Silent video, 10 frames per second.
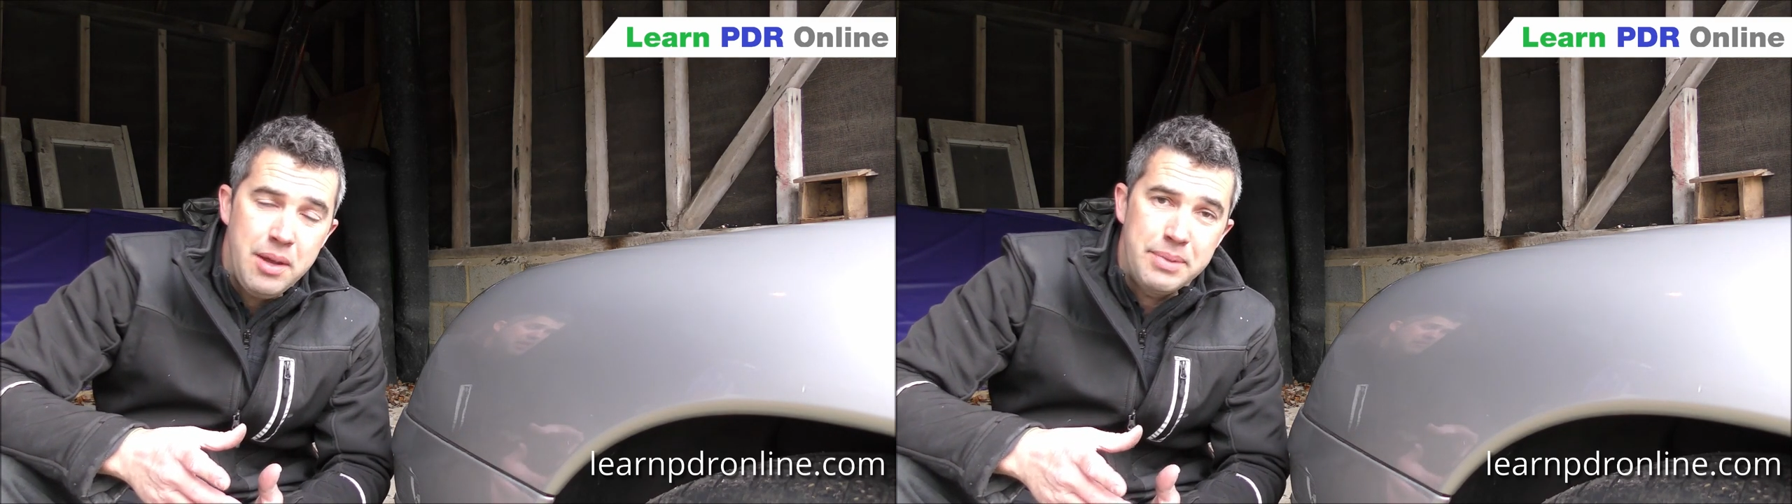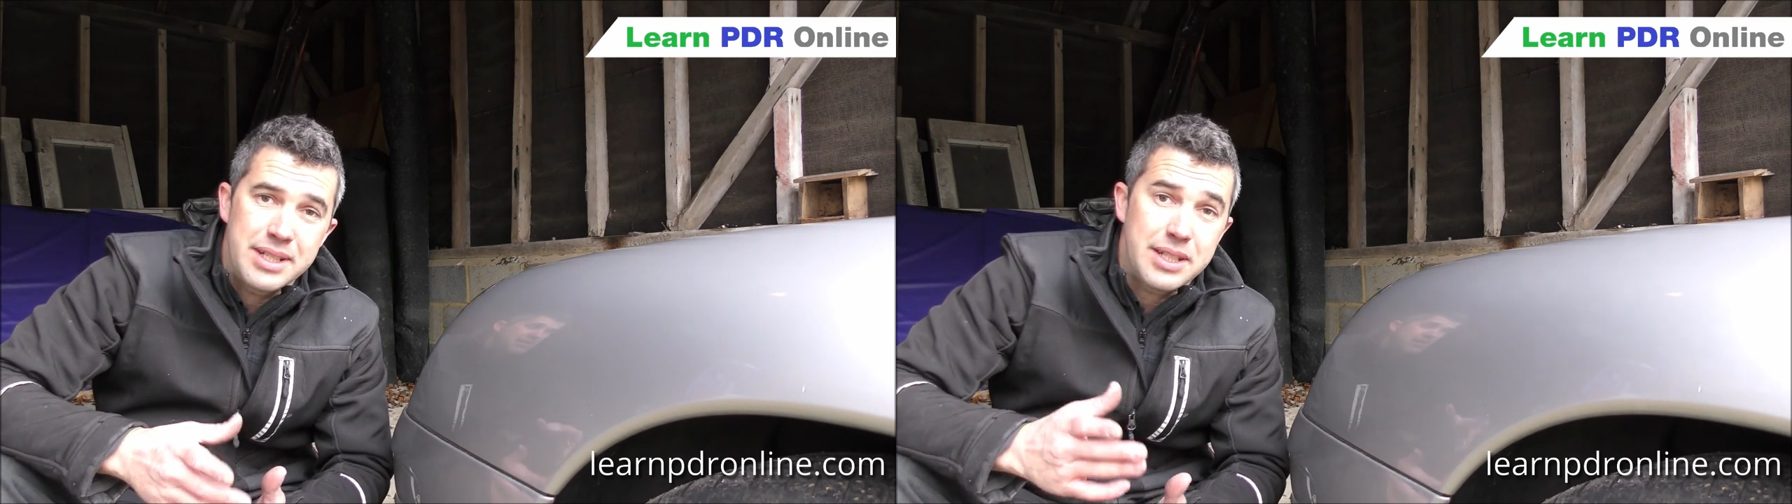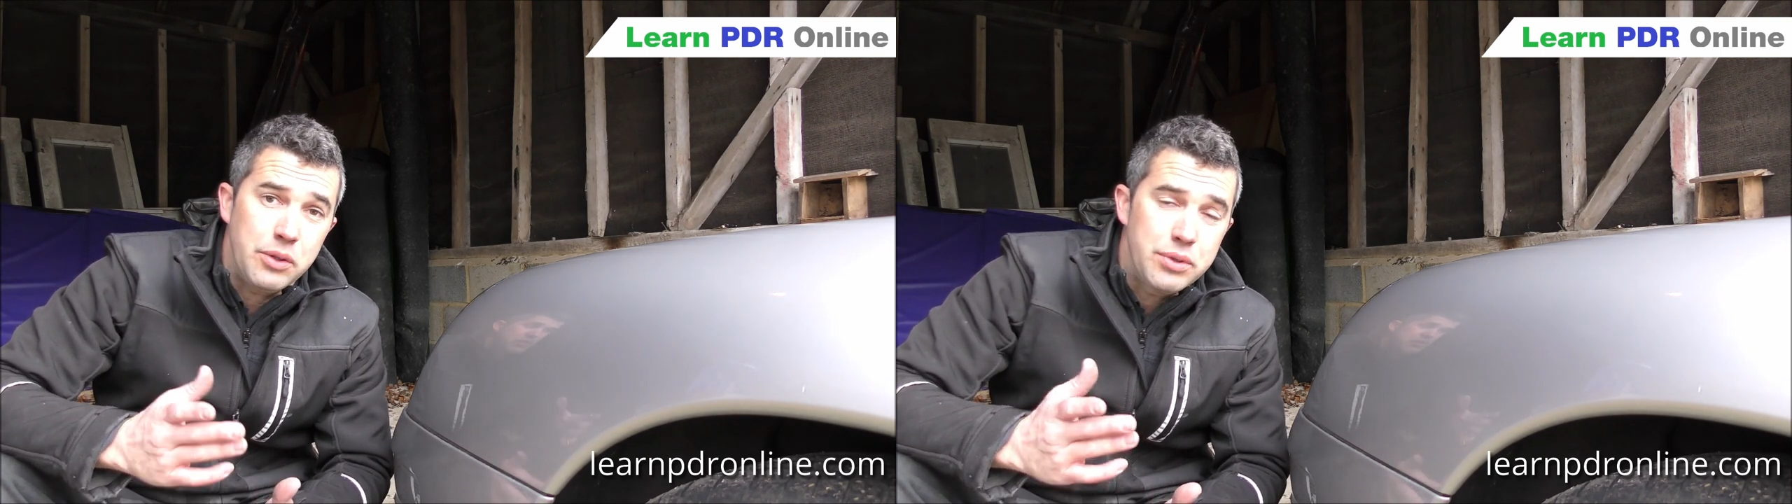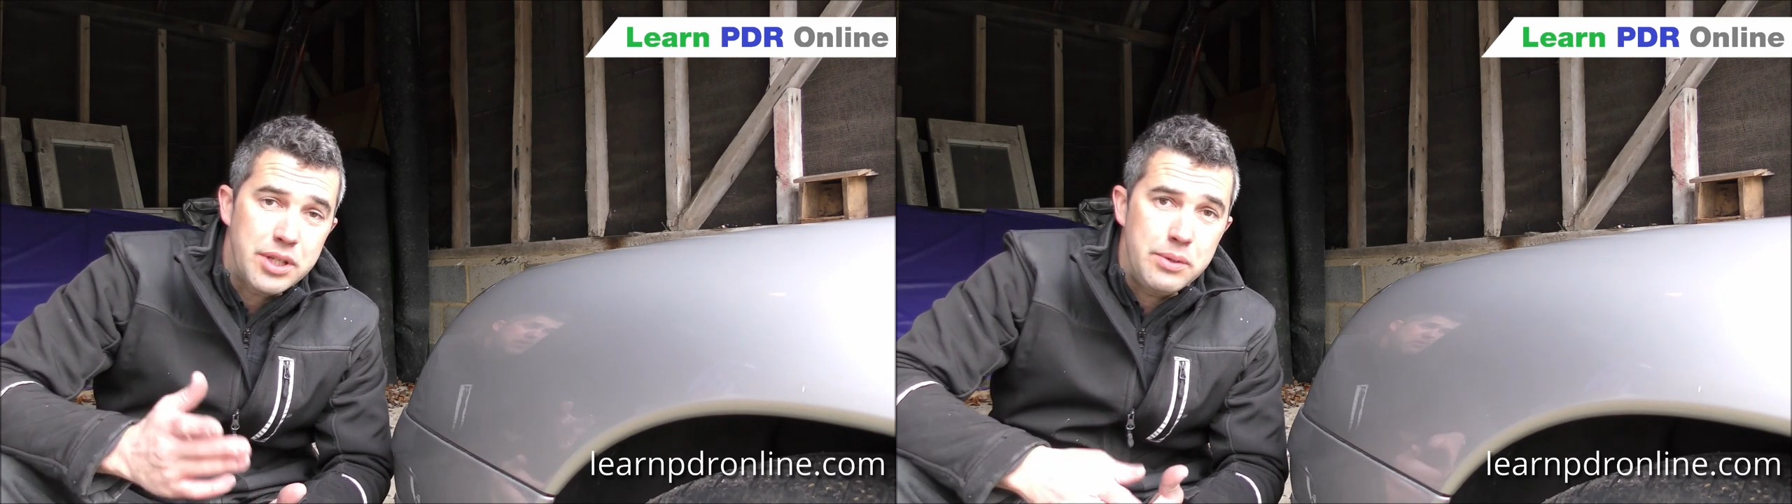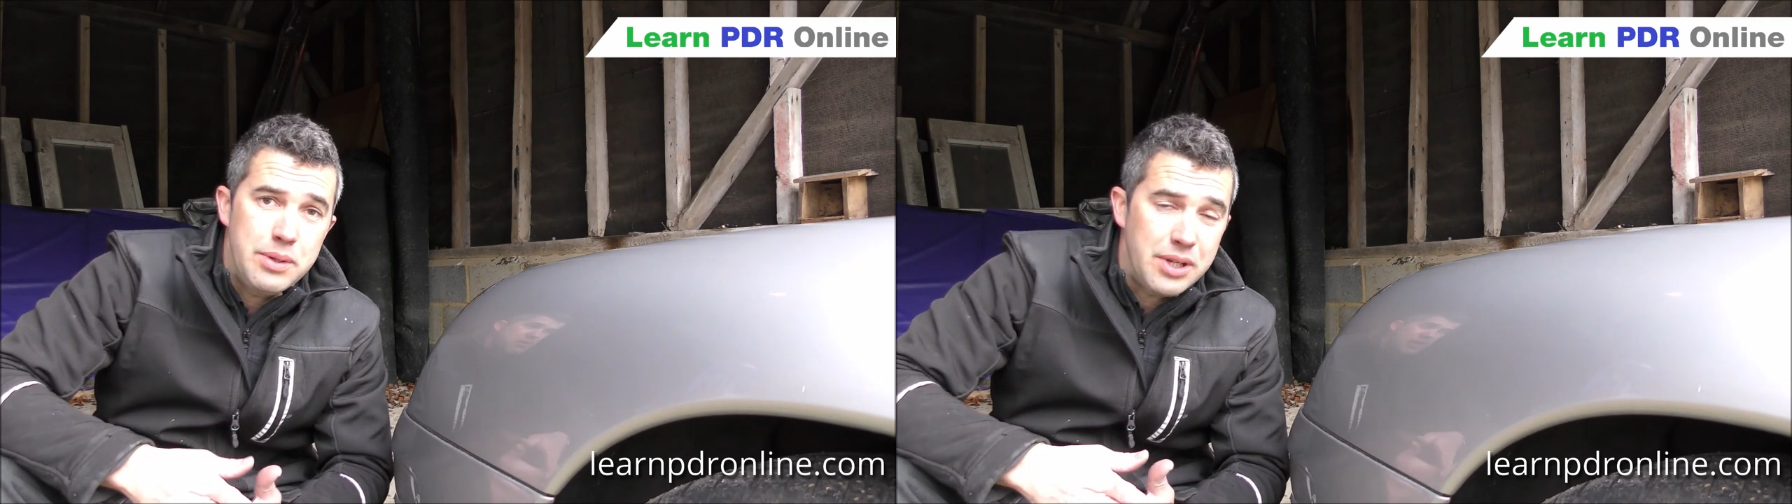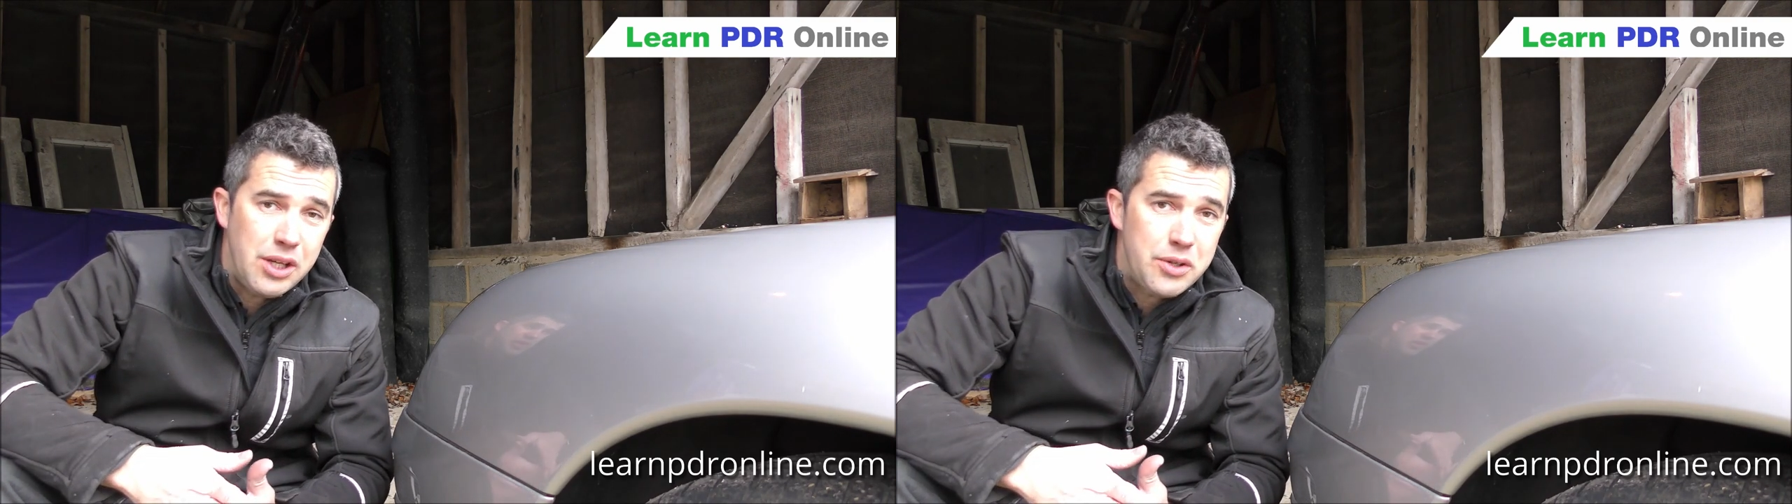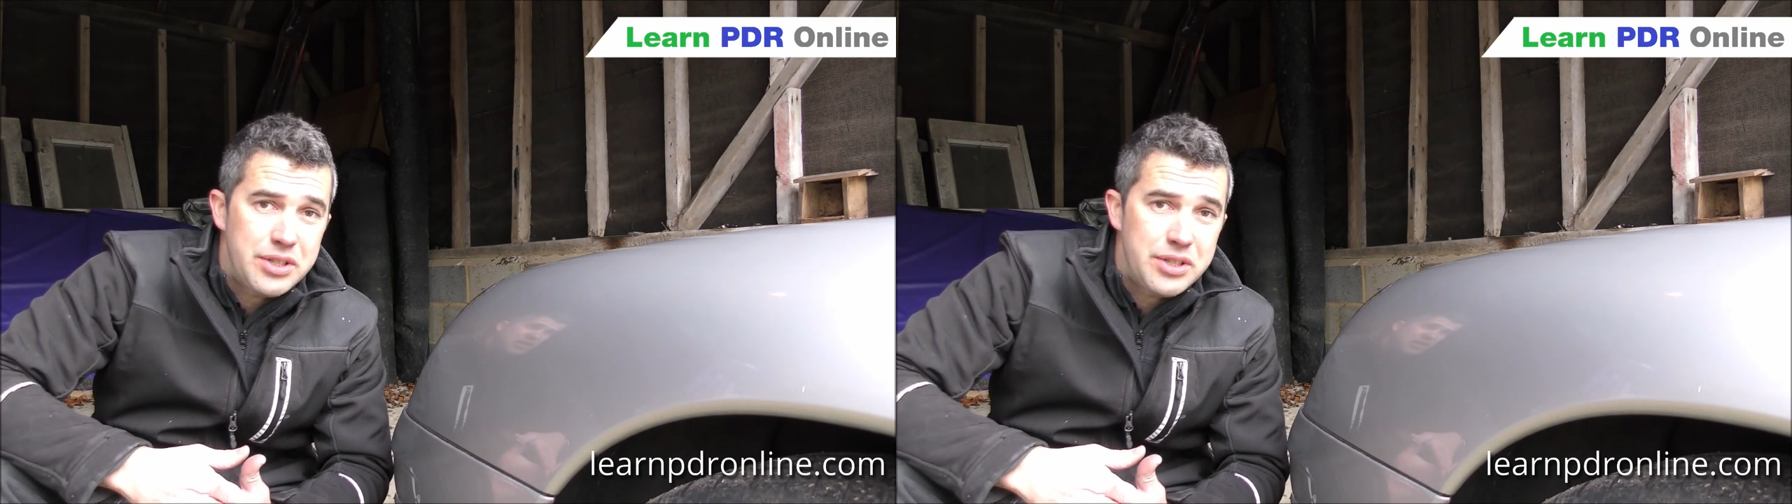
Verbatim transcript: but also it was a lot